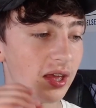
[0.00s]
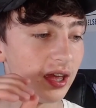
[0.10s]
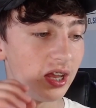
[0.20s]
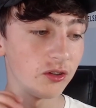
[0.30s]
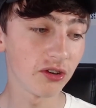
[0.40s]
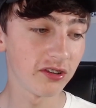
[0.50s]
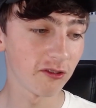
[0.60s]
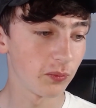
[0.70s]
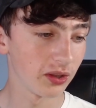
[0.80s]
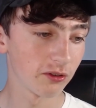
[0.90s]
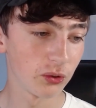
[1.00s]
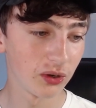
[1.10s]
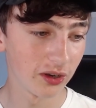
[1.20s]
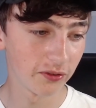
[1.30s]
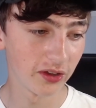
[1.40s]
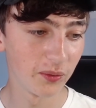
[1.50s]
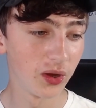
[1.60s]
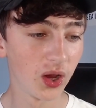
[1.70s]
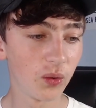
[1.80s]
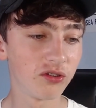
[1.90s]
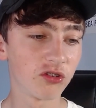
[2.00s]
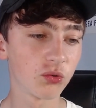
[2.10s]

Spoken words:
Injuries have been a real killer for him, with just